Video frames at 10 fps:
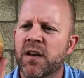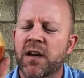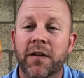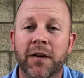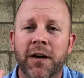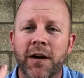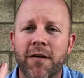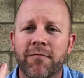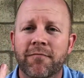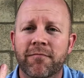And there you
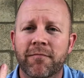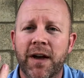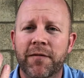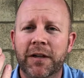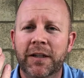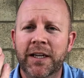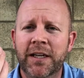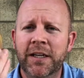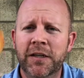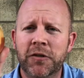go. We have a
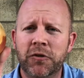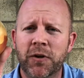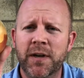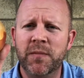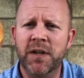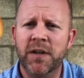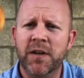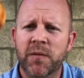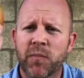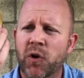clean, trimmed
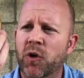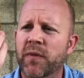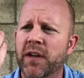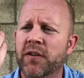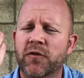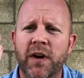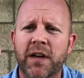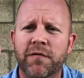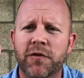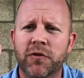bulb that is ready
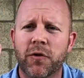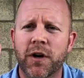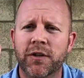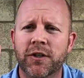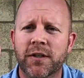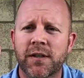for storage.